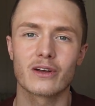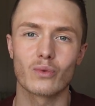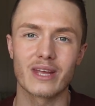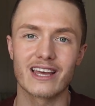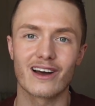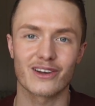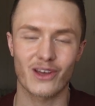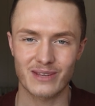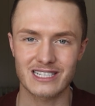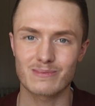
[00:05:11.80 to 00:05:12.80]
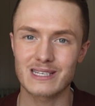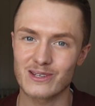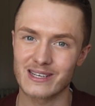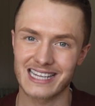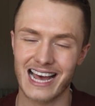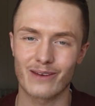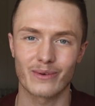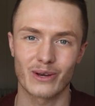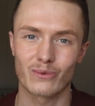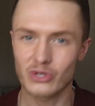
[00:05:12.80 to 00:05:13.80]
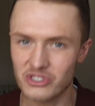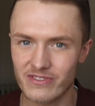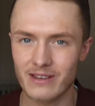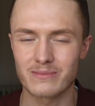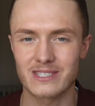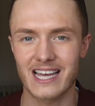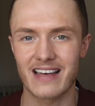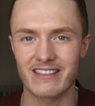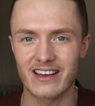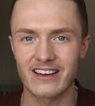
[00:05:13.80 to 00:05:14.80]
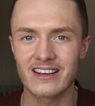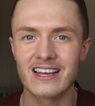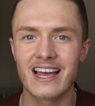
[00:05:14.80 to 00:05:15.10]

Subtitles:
we are going to be doing that. We're going to watch a film together